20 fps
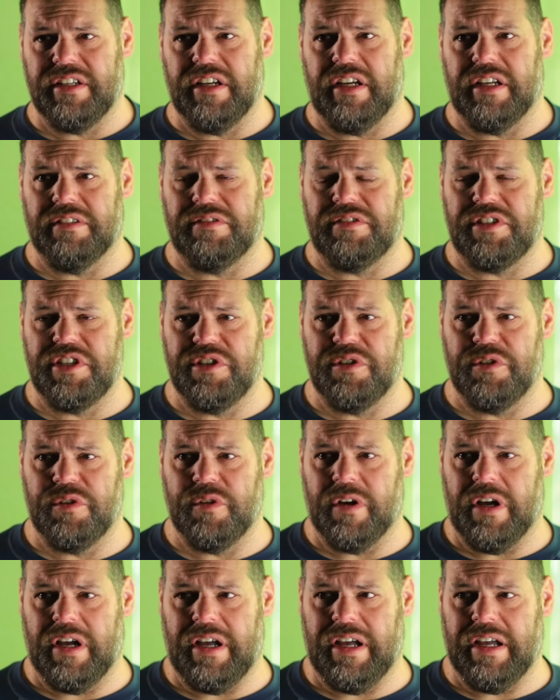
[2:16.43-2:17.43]
Uh, do
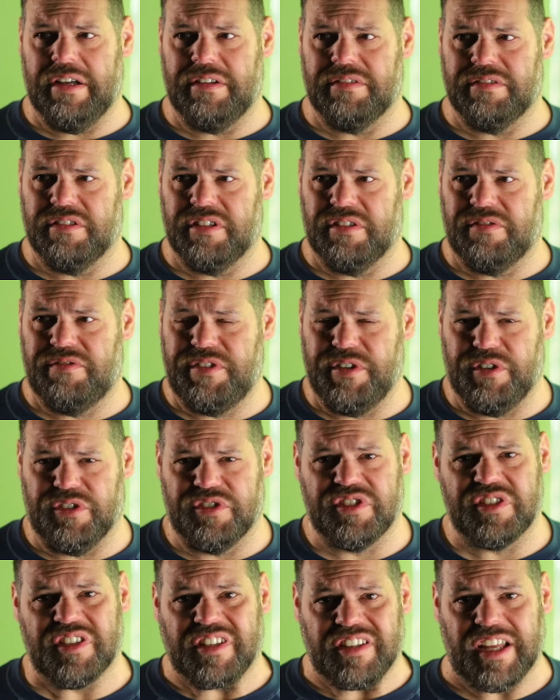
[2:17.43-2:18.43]
you uh, feel
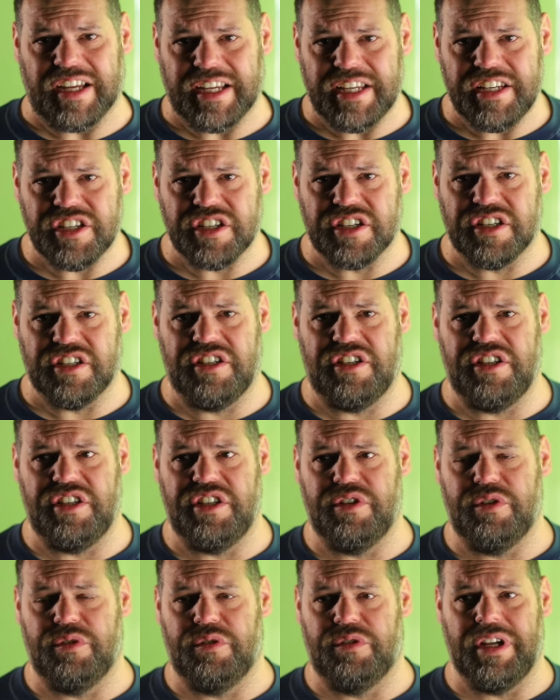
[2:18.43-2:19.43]
sluggish? Do
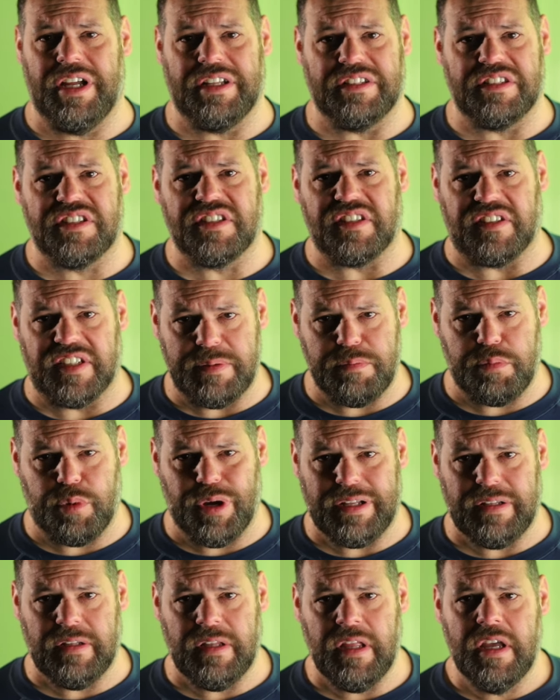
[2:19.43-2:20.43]
you not sleep
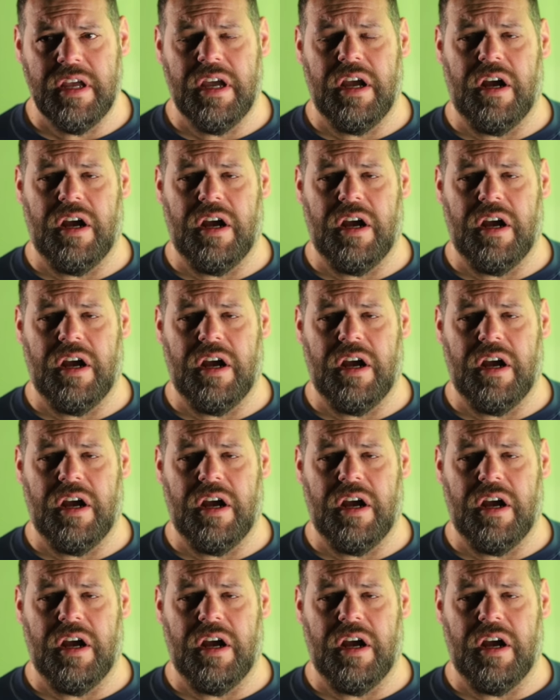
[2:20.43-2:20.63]
well?